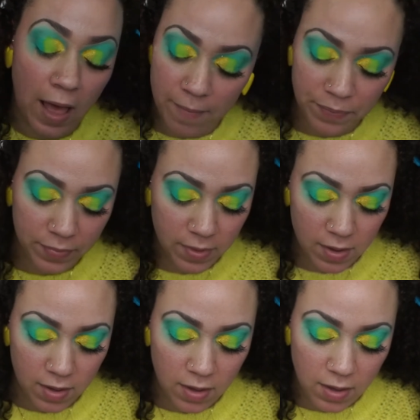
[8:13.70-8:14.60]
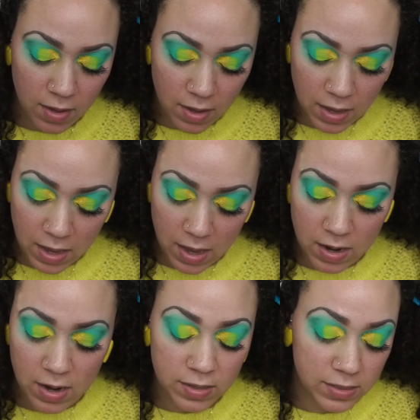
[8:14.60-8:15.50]
that,
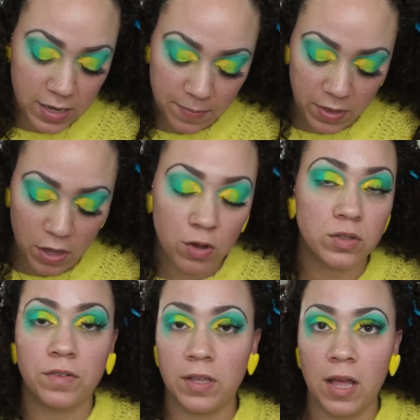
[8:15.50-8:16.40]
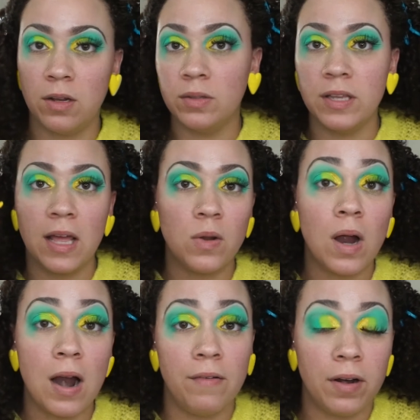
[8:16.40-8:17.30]
and the same thing goes for the yellow. The yellow,
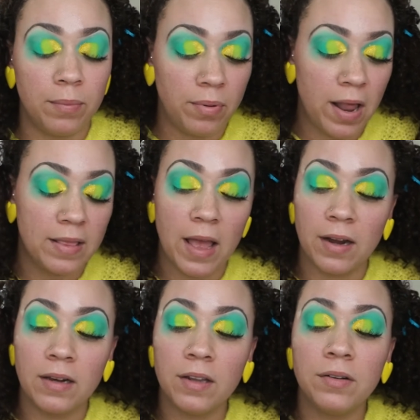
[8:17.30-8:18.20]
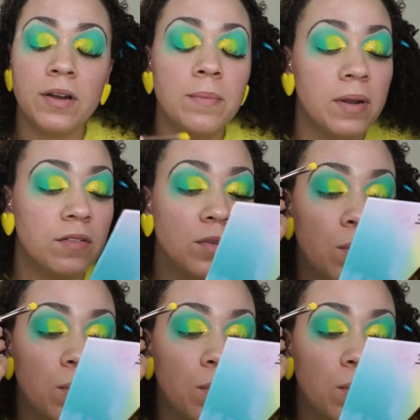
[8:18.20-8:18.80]
I already applied that glittery, but if you